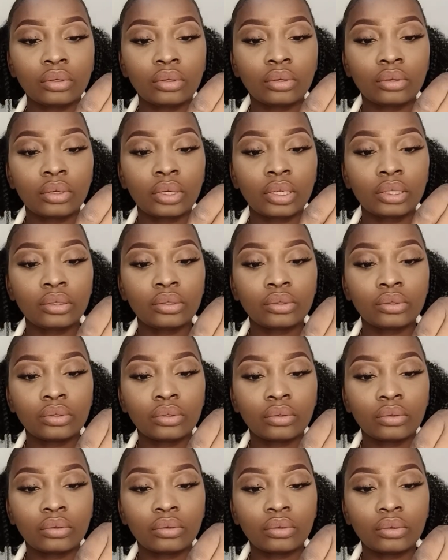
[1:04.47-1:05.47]
Alright,
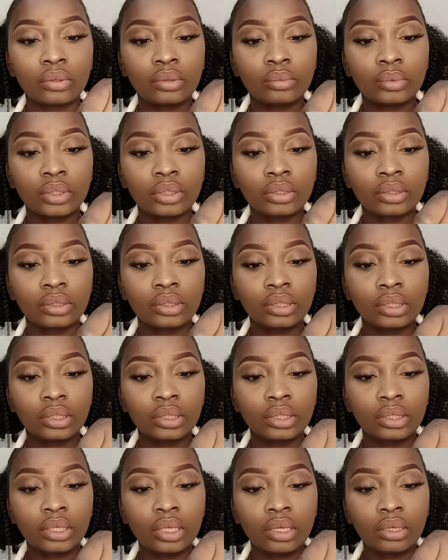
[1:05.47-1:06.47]
so I'm gonna
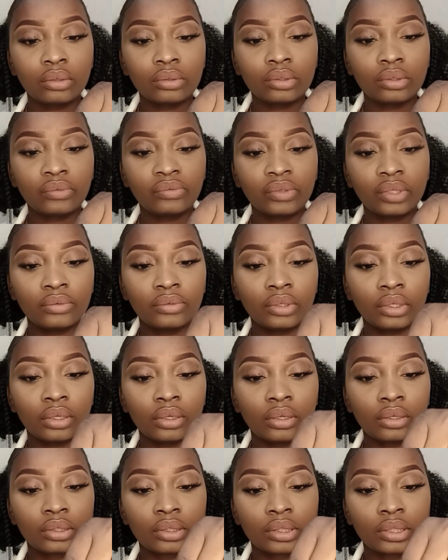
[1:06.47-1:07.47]
take it out of the
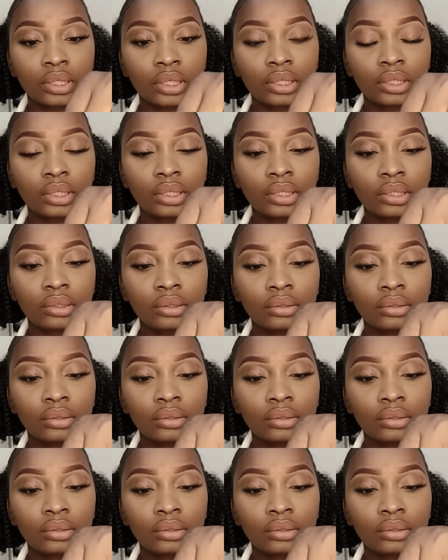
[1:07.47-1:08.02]
container.